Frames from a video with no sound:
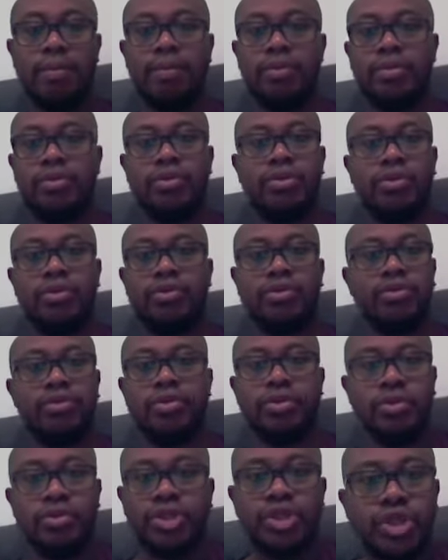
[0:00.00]

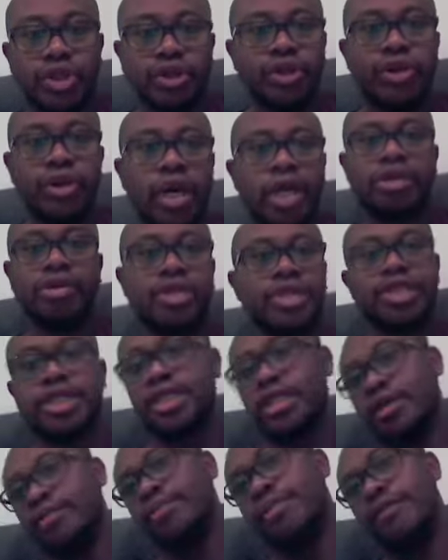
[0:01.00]
to show you how your
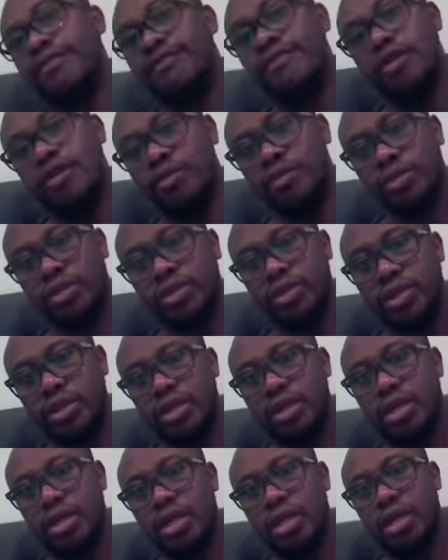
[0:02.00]
system performs.
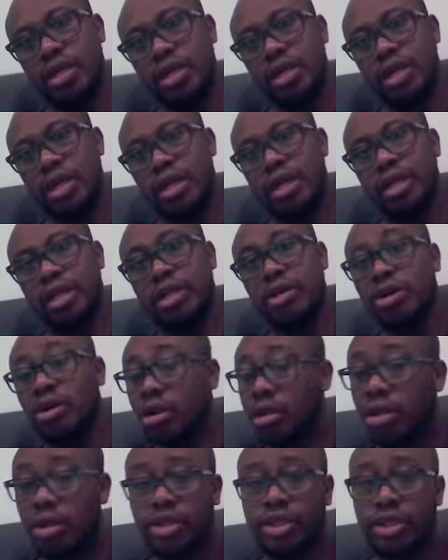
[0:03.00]
In
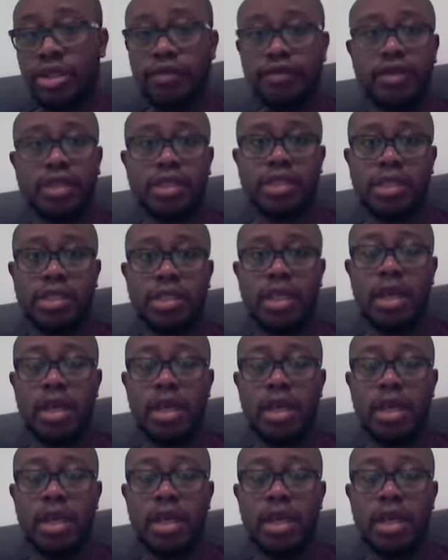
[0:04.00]
conclusion of this